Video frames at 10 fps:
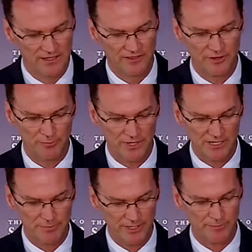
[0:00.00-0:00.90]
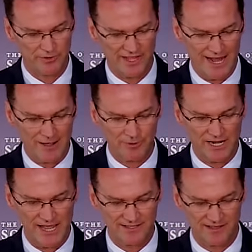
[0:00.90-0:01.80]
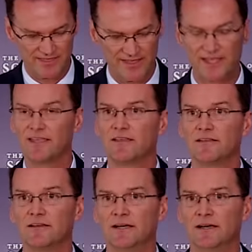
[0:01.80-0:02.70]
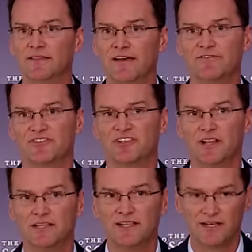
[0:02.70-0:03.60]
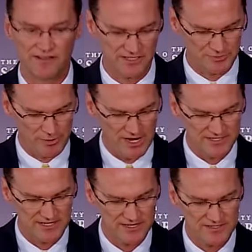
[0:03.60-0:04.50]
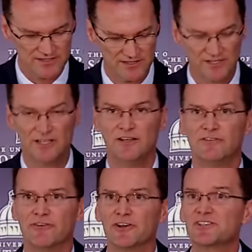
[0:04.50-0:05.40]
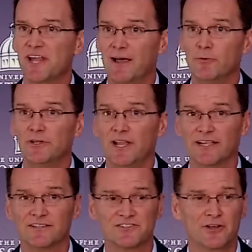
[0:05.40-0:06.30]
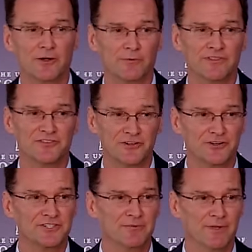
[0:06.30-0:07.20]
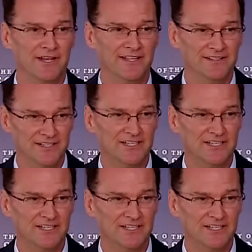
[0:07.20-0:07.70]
There are many people that I would like to thank that facilitated this process. First, I would like to start with the search committee.